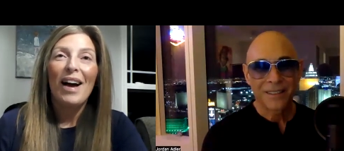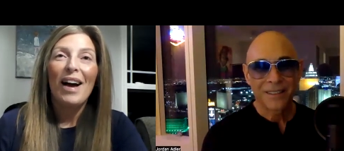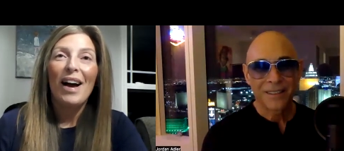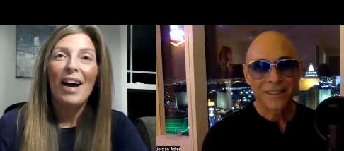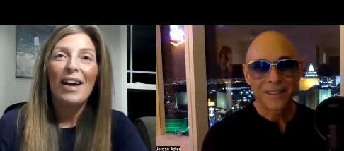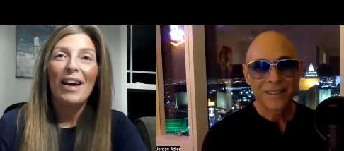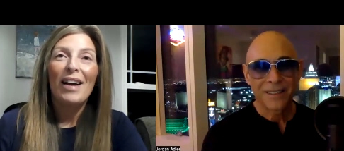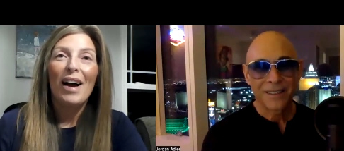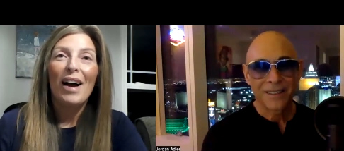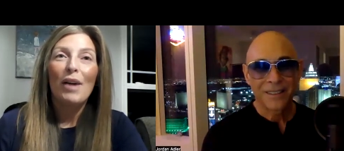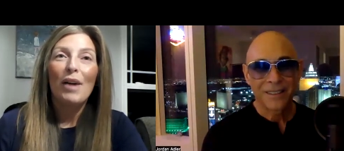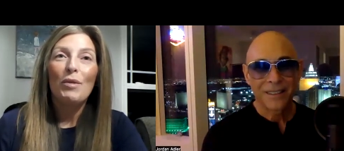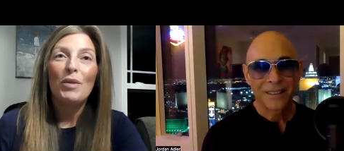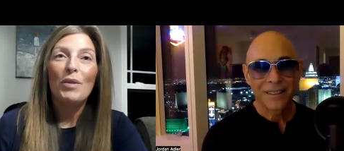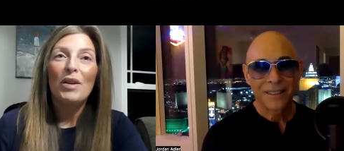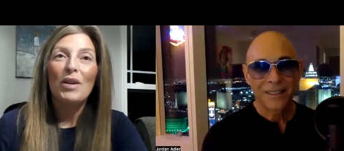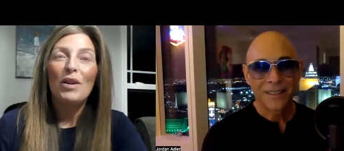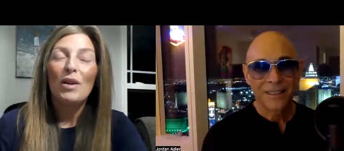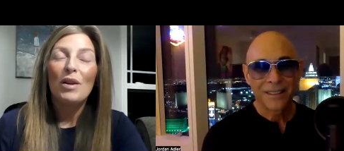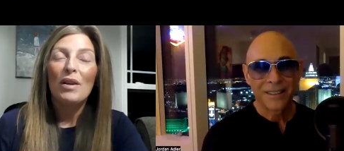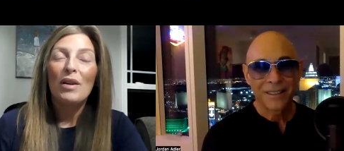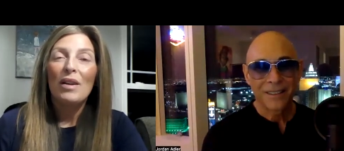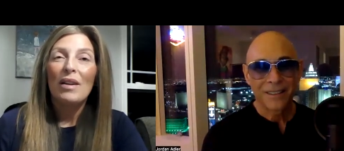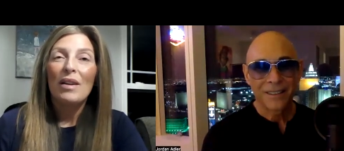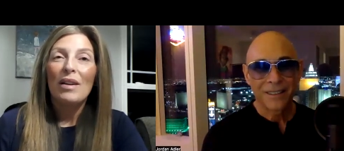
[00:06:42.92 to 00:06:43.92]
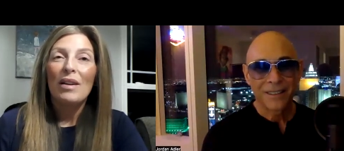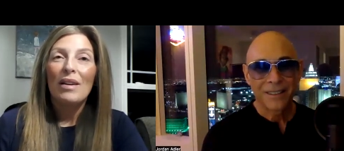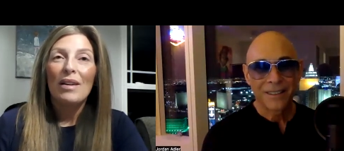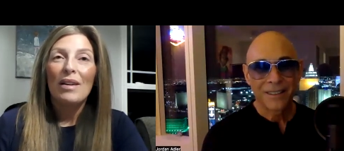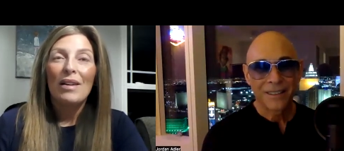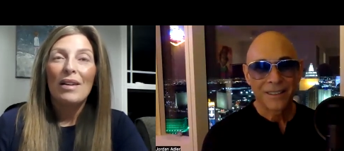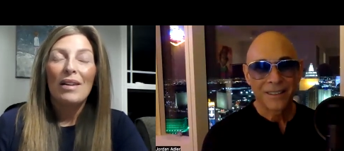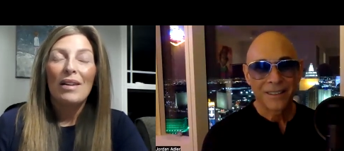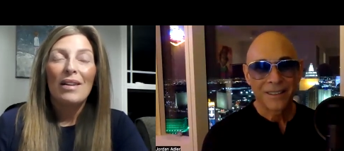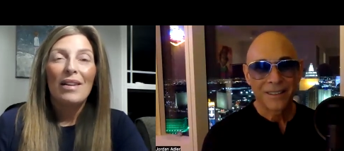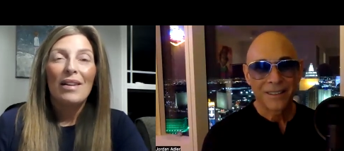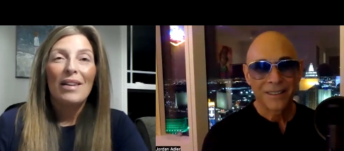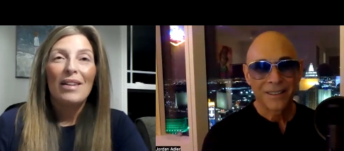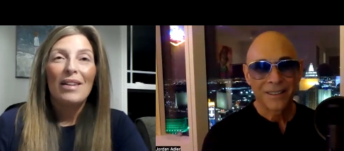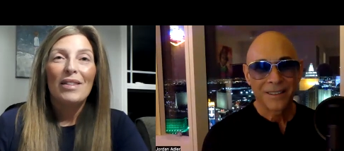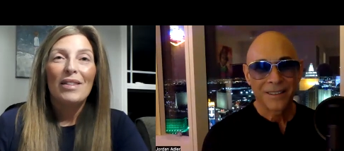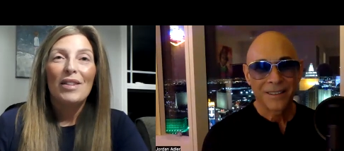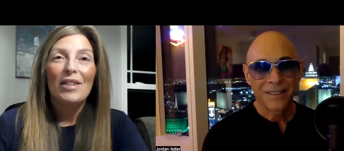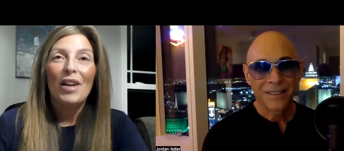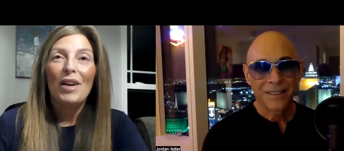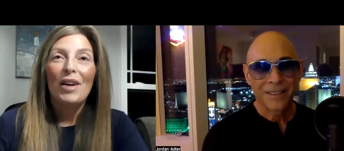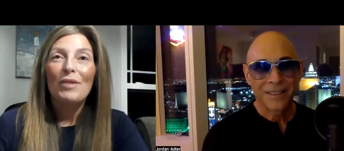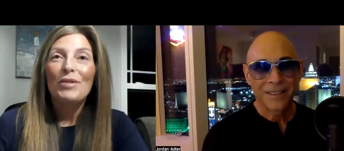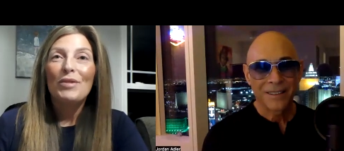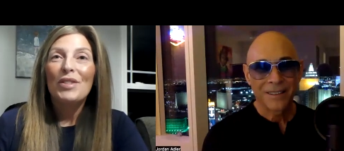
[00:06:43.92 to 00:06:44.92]
Speaker 1: I, I would
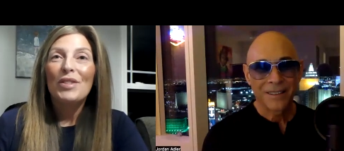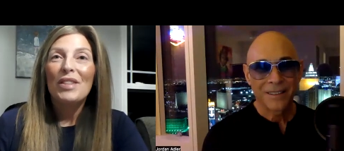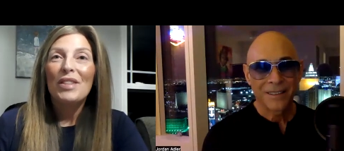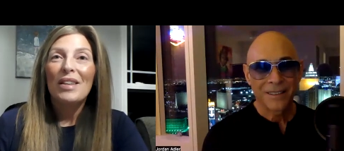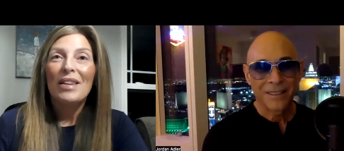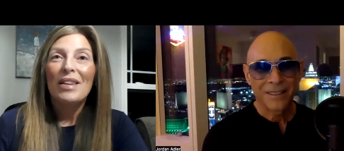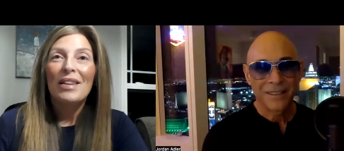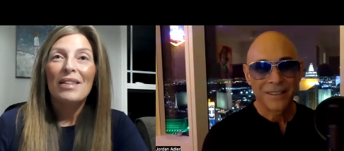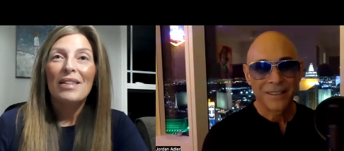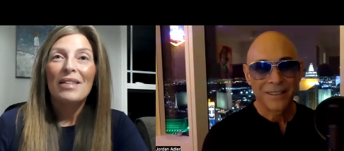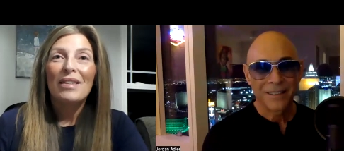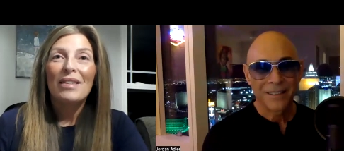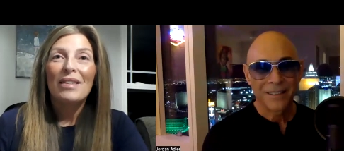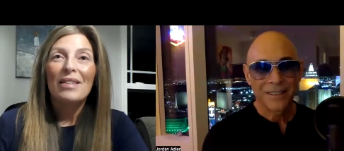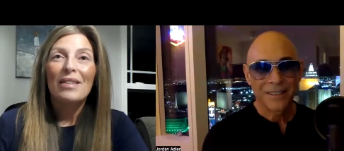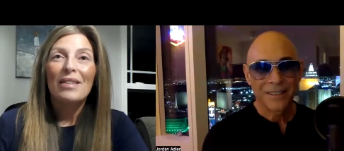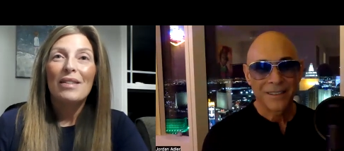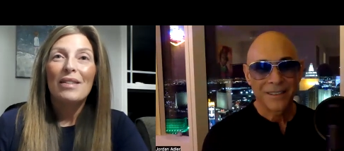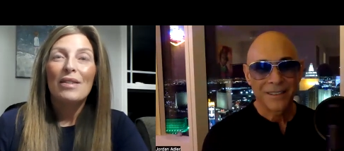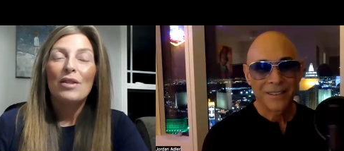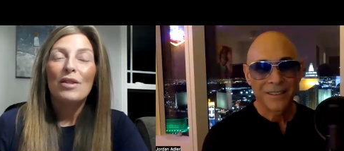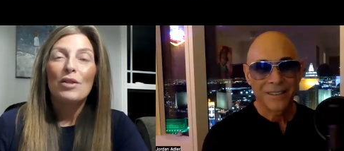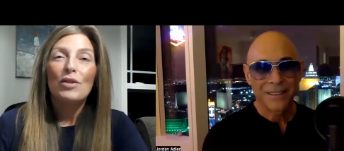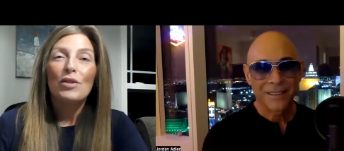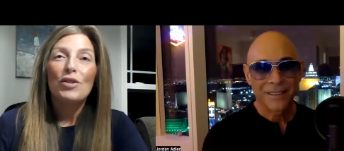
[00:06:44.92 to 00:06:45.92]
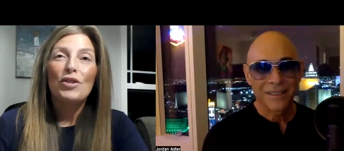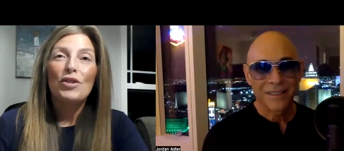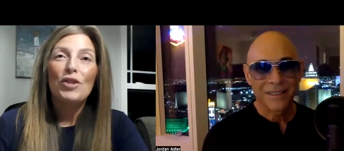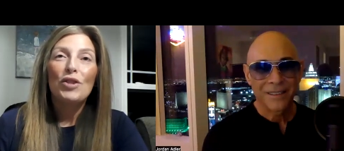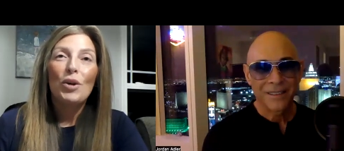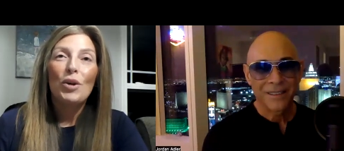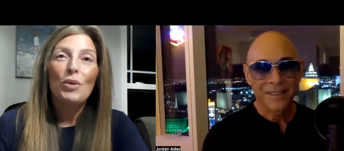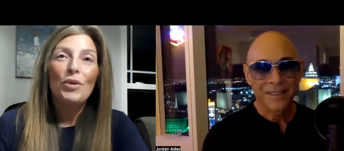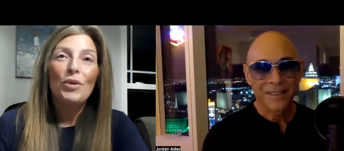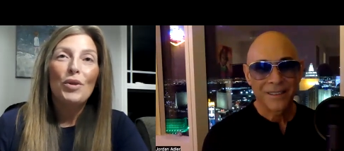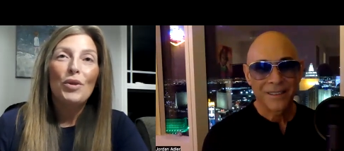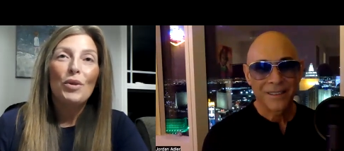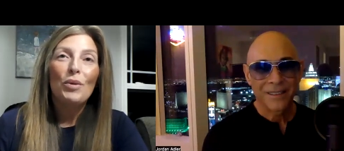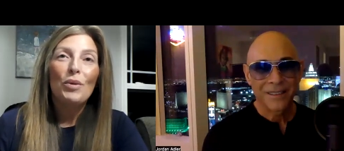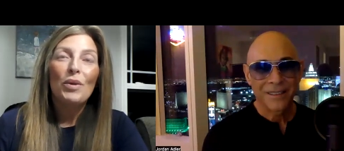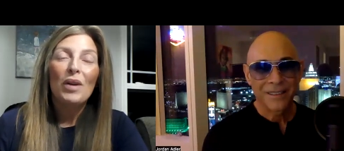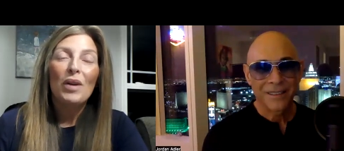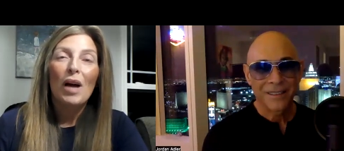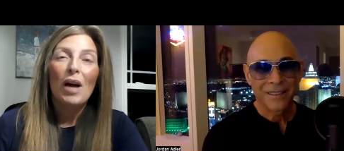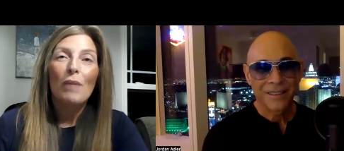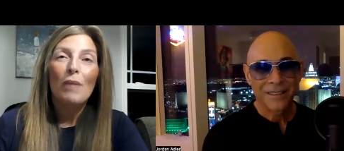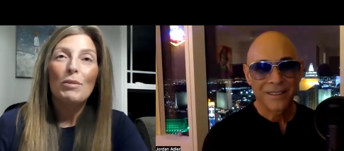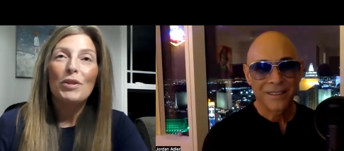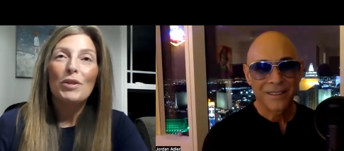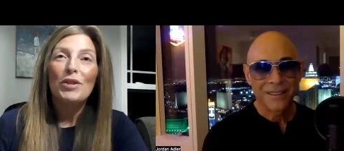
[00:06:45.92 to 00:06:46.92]
love to show you an
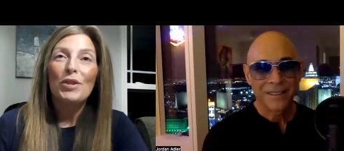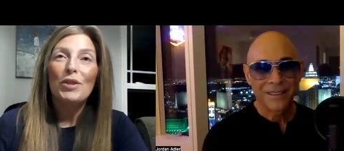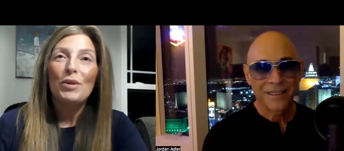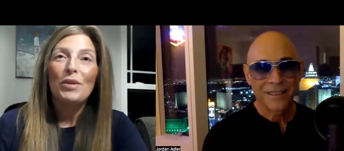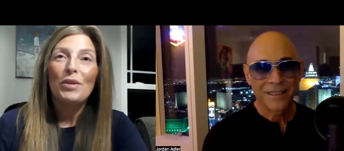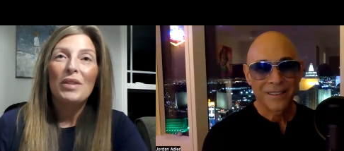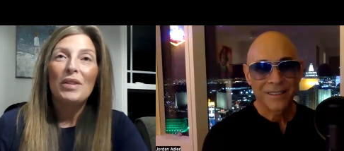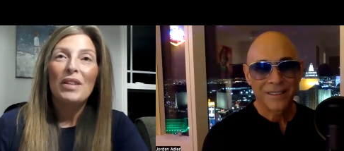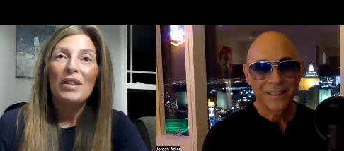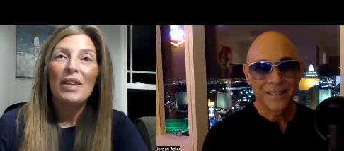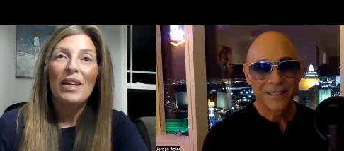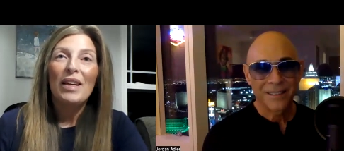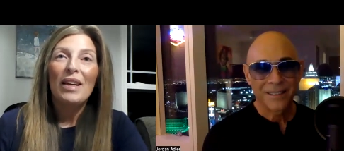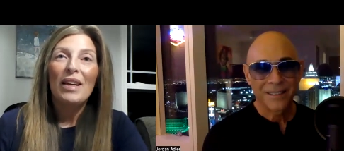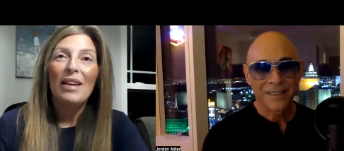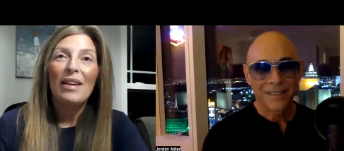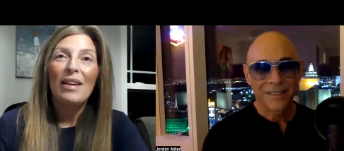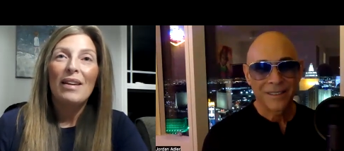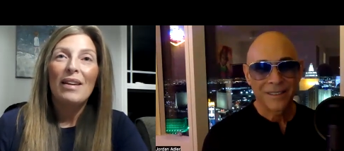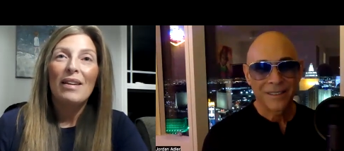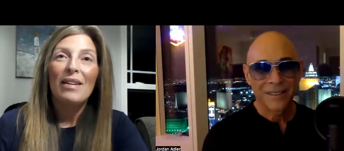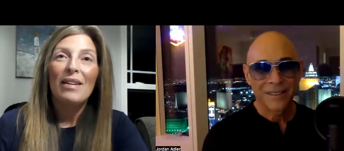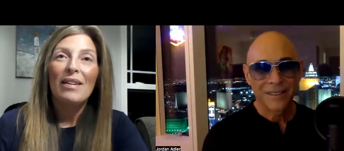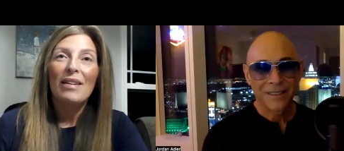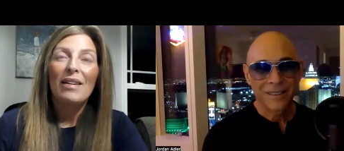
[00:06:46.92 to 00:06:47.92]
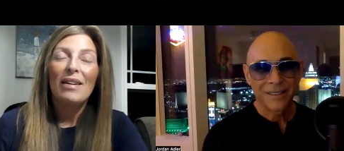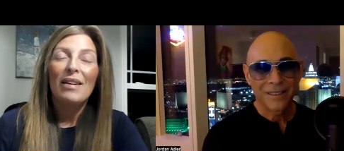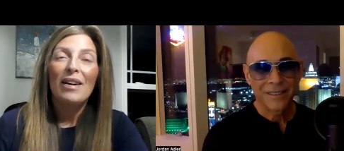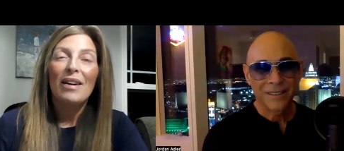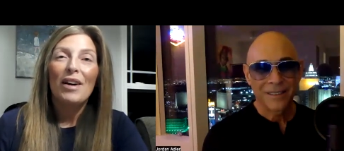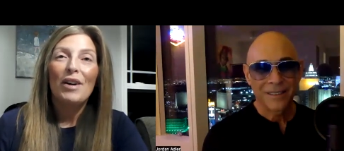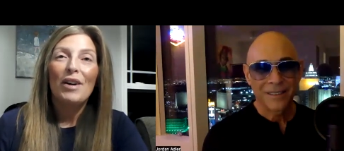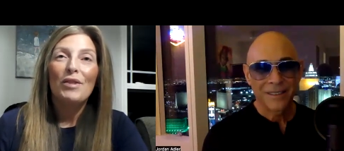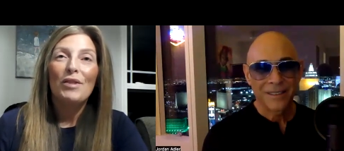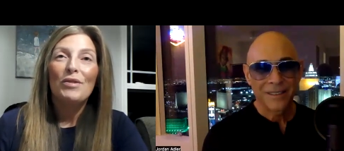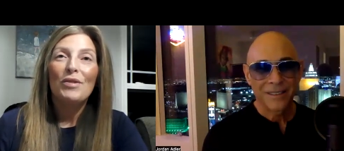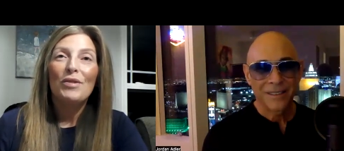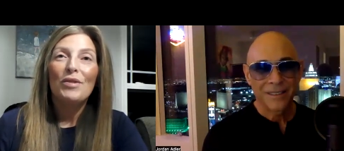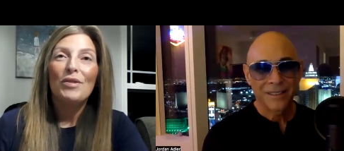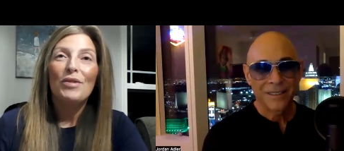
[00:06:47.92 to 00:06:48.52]
opportunity of